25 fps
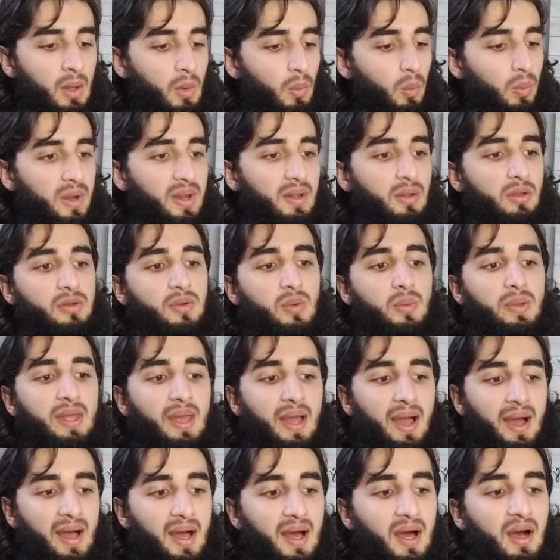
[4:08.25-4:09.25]
What else do we
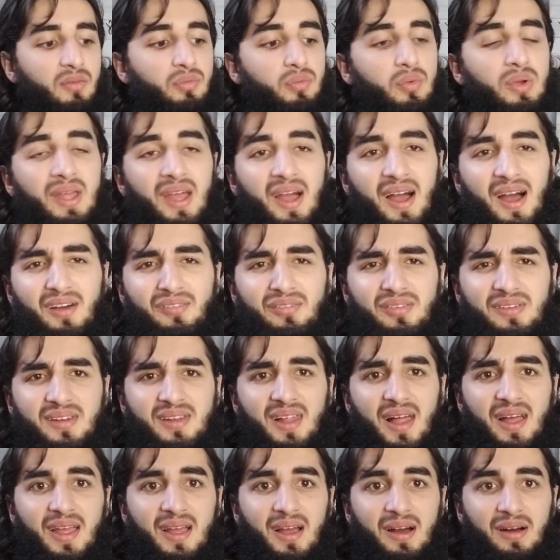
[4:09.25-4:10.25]
have? We have
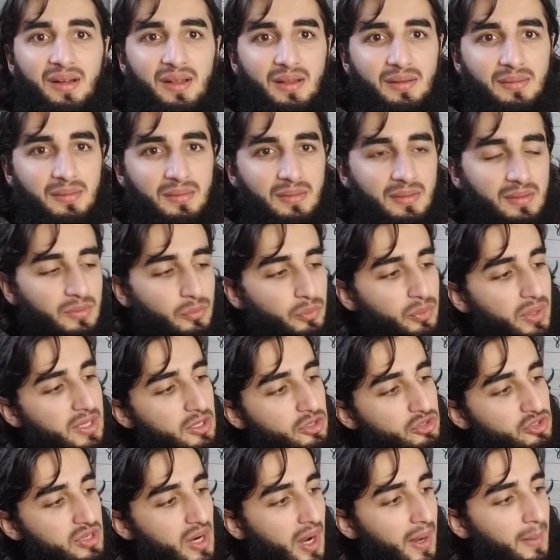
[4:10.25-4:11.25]
like a
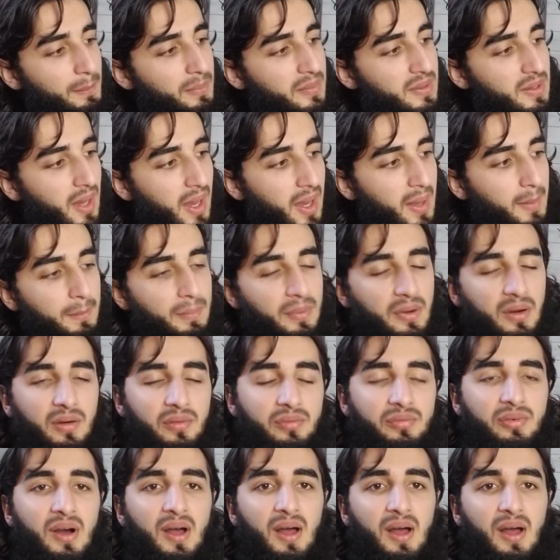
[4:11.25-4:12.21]
raindrop type of